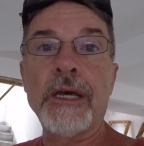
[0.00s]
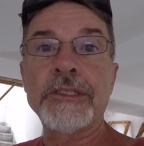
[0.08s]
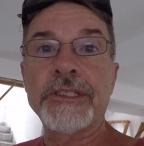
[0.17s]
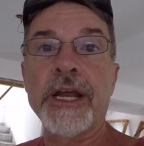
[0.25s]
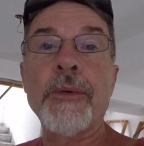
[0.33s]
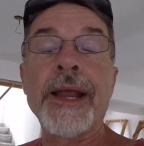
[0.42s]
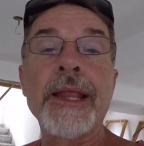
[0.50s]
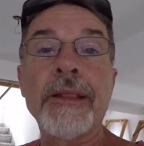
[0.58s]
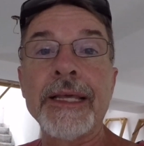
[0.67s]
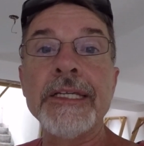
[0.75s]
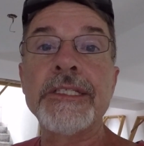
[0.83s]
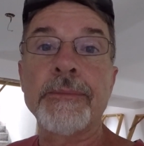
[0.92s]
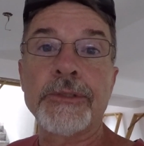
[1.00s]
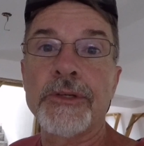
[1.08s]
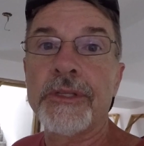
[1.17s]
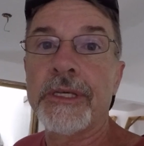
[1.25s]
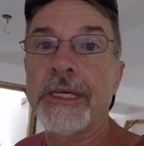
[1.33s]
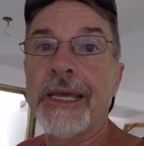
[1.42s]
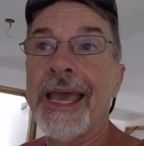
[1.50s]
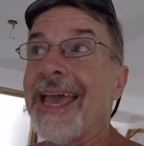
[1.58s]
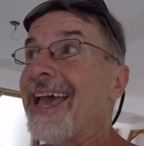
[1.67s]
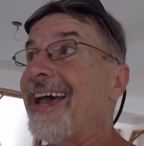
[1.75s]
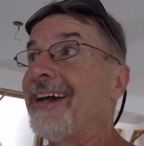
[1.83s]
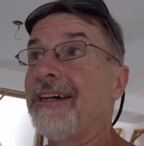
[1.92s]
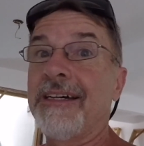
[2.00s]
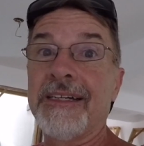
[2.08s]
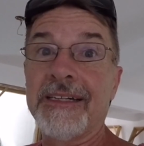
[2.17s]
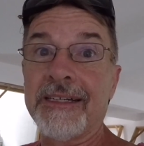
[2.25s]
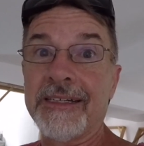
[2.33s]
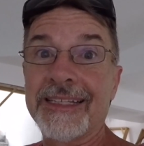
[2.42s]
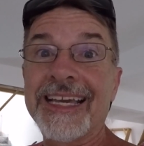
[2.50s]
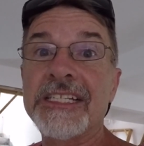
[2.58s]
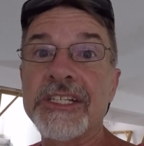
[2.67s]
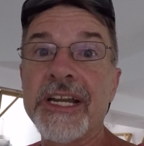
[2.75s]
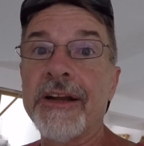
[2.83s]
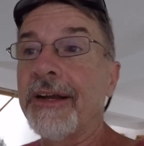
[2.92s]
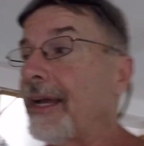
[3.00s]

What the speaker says: stairway that leads up to the kitchen area.